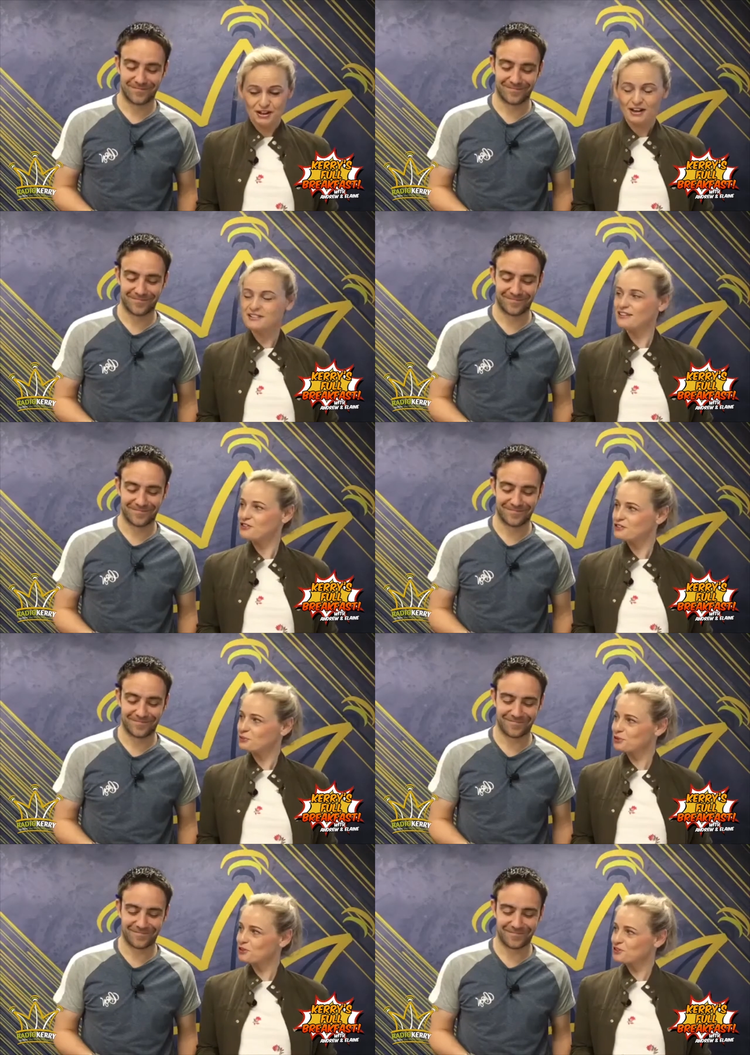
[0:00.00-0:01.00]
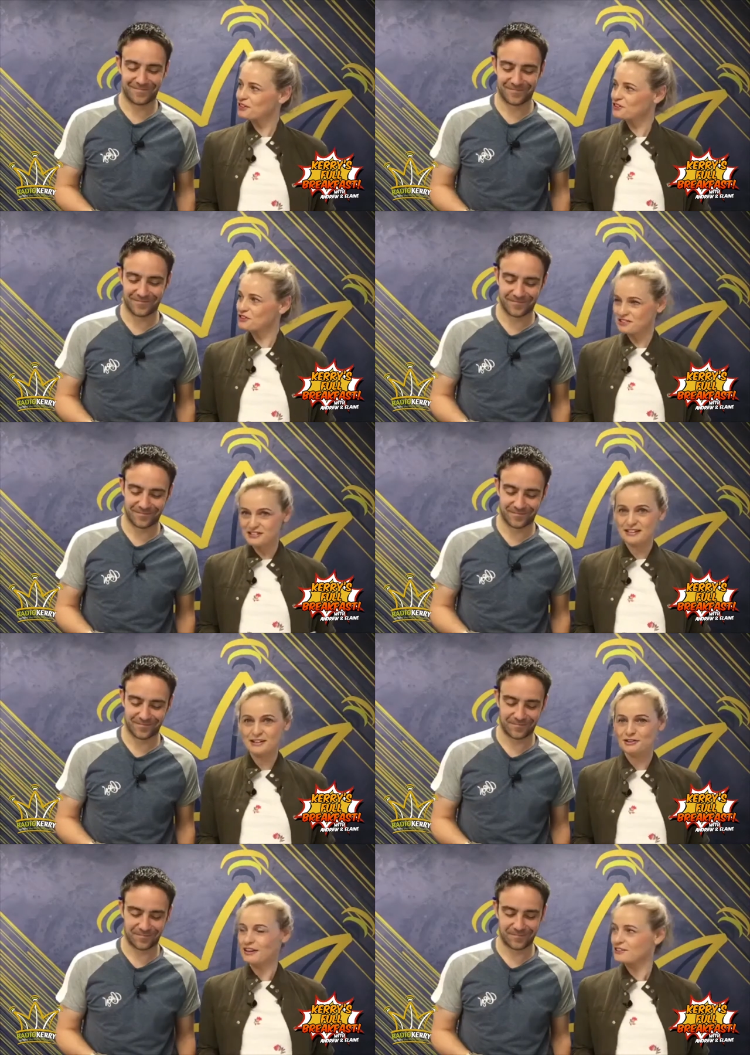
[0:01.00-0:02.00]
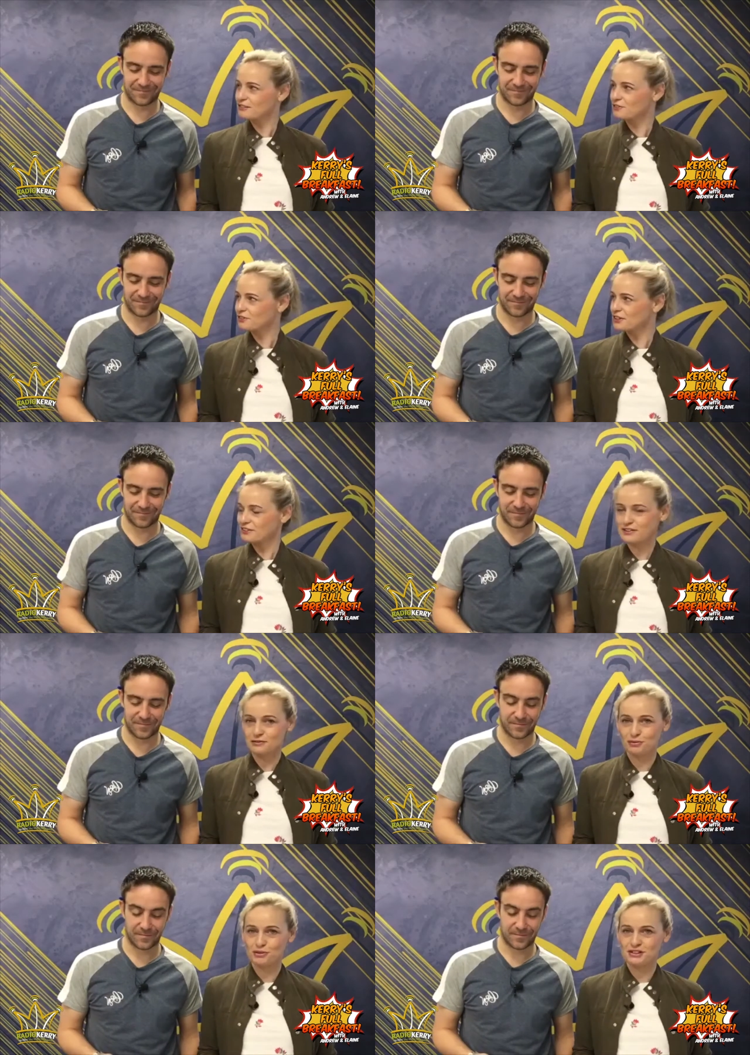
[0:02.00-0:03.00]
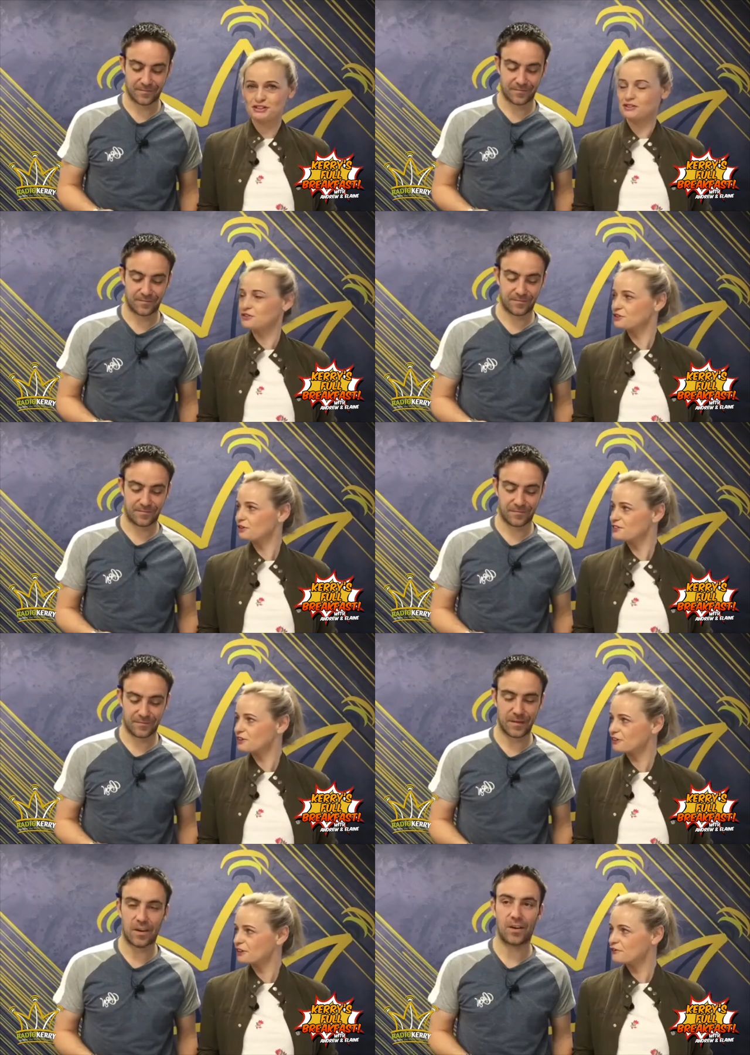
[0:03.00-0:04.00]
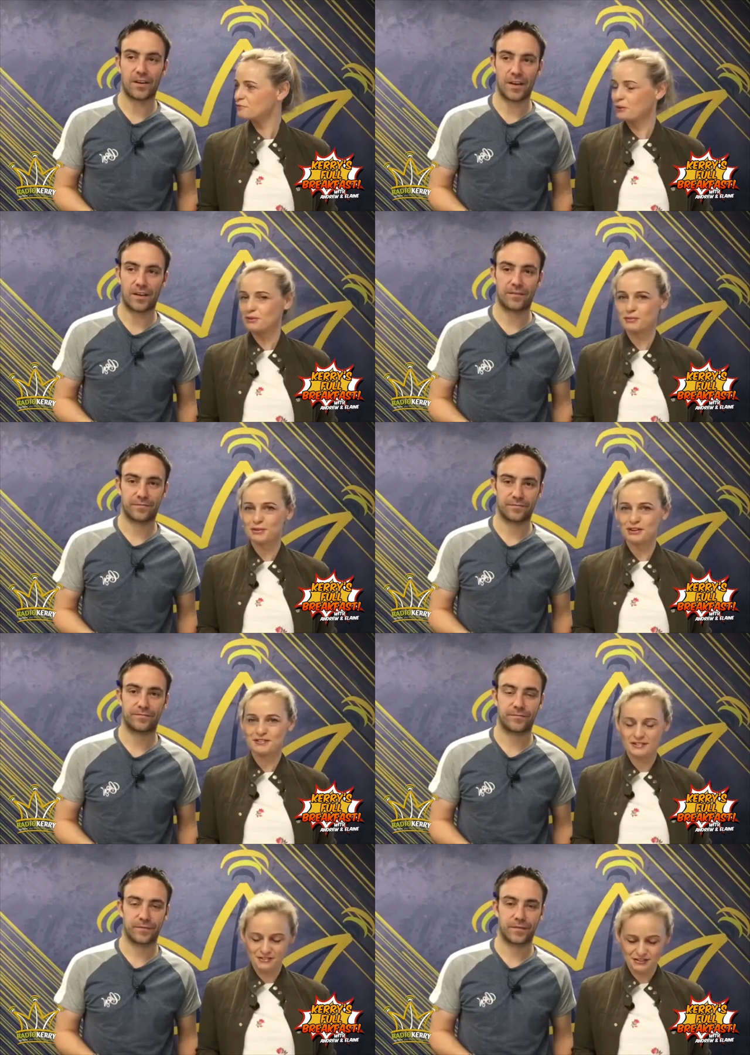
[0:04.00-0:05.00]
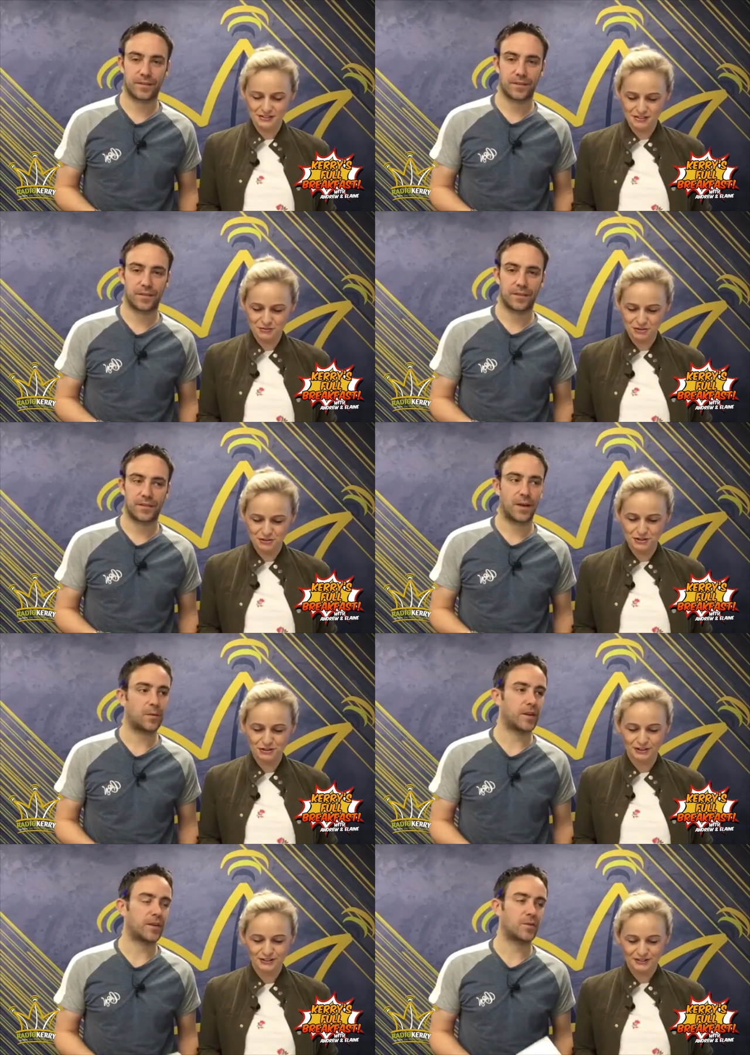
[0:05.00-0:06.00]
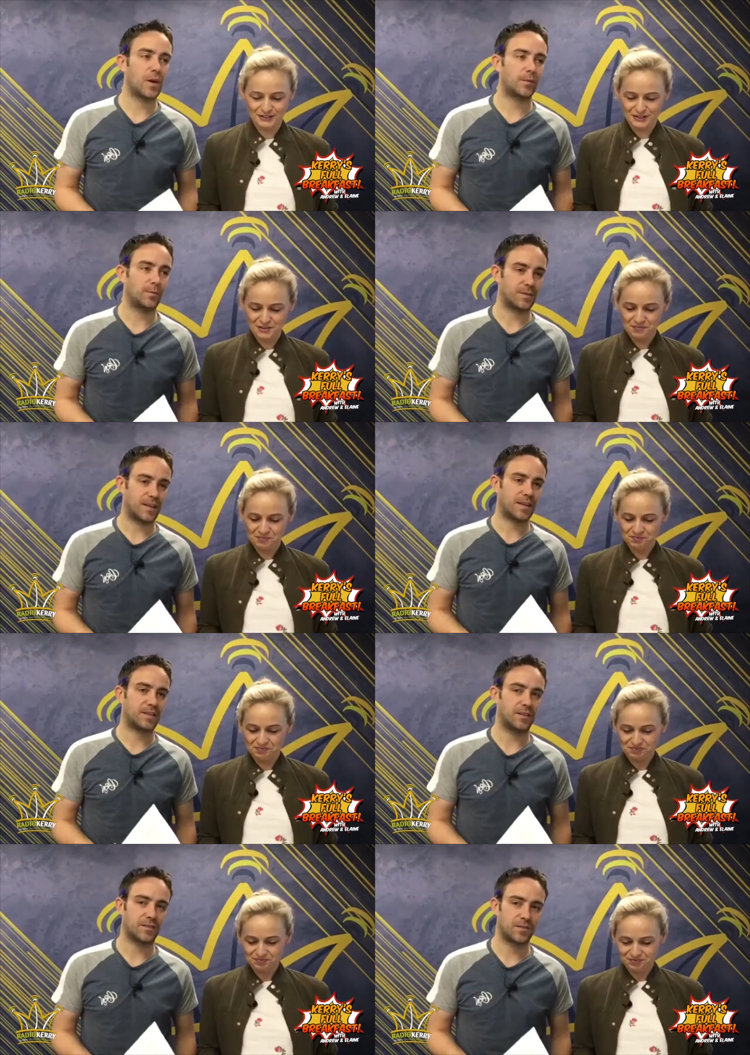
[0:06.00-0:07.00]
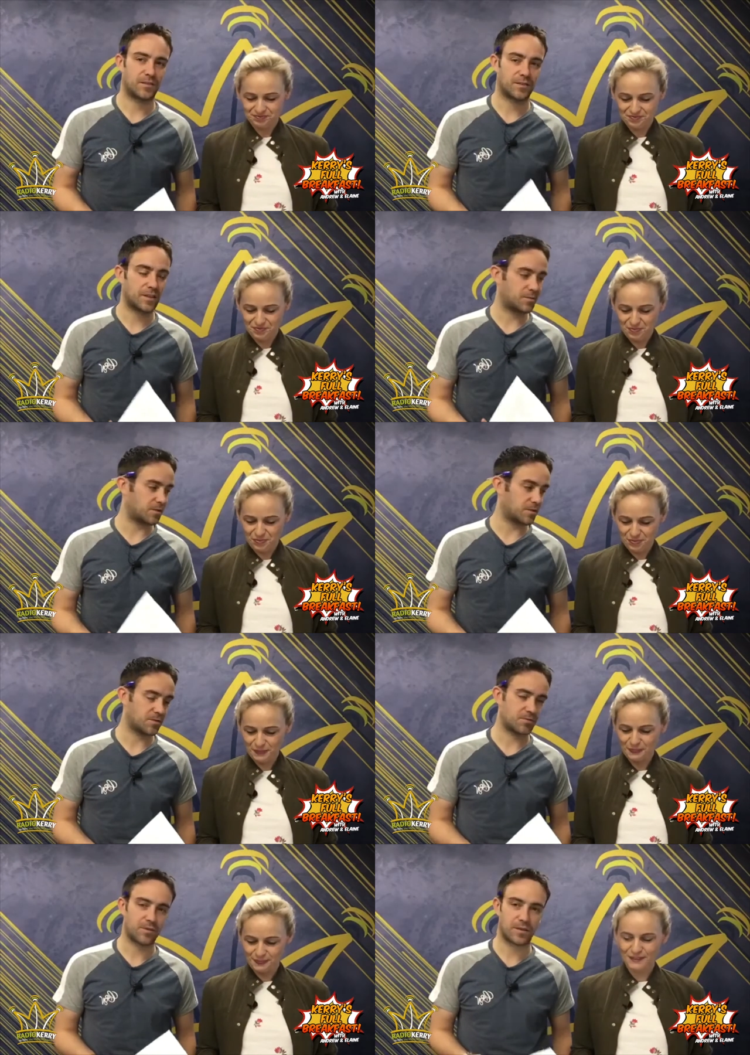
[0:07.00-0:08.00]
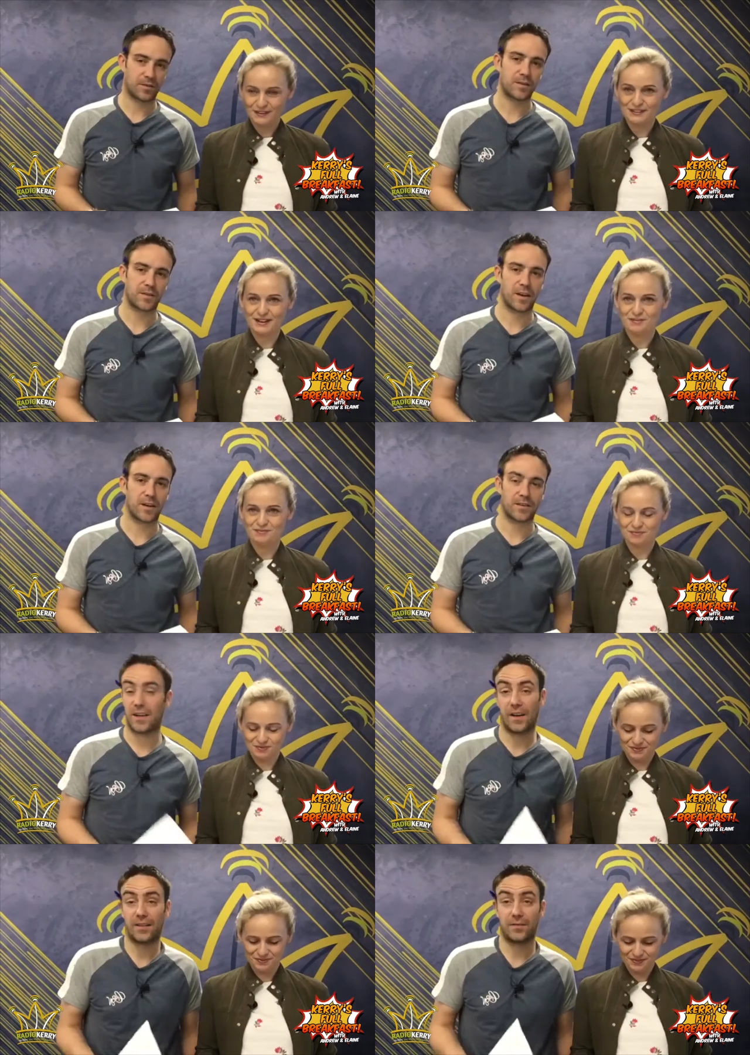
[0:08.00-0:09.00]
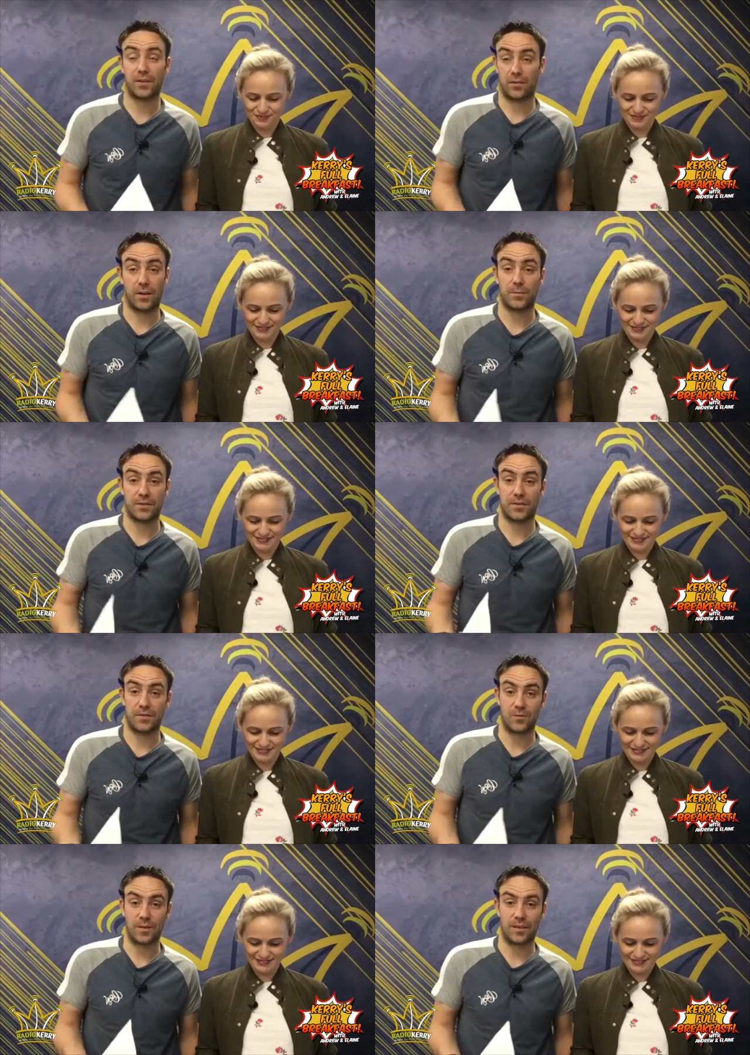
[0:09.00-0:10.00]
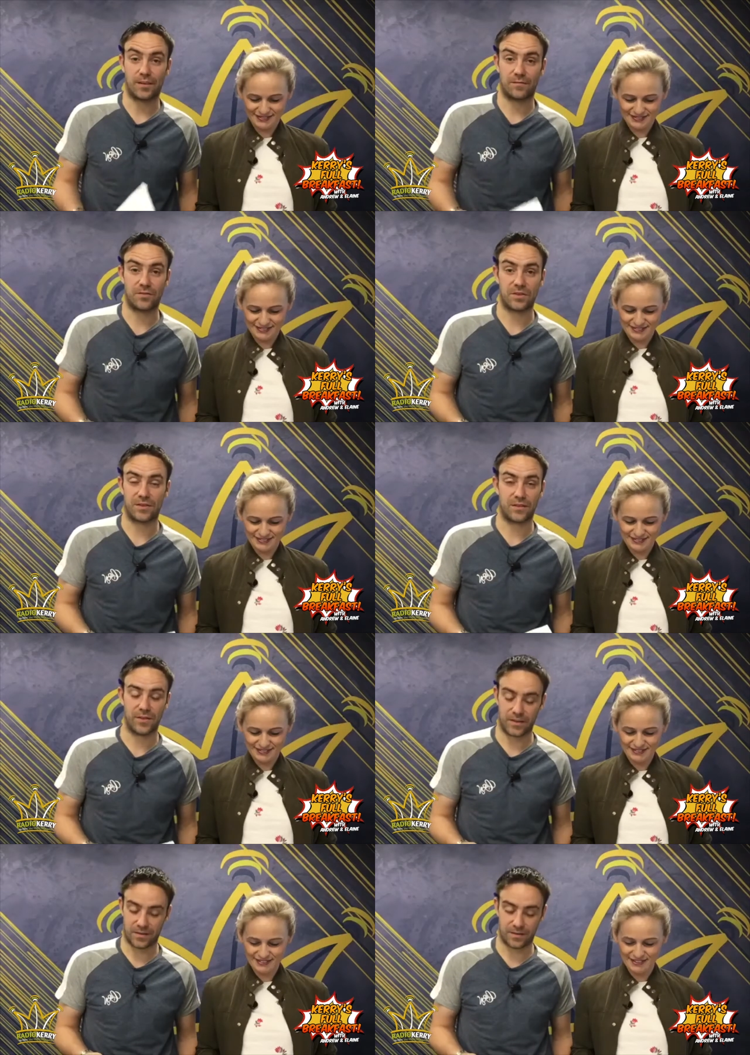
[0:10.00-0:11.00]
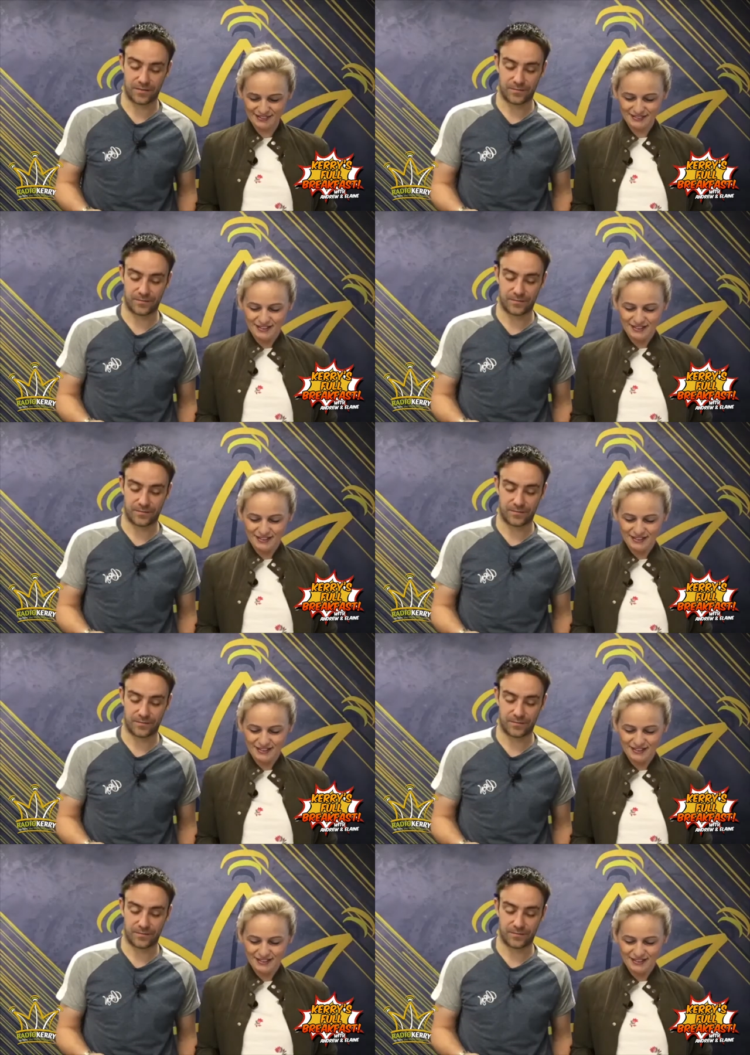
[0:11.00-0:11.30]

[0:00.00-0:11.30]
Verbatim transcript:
Speaker 1: I'd say she's one of those. That, uh, she's still great, even though like that's 14 years ago I saw her live oh, yeah. probably. But I'd say she gives it her all. That
Speaker 2: new album is excellent, so that's what she's touring. So I'd yeah. say, I'd say, I'd, look, I'm just assuming that she's still great. So. Yeah.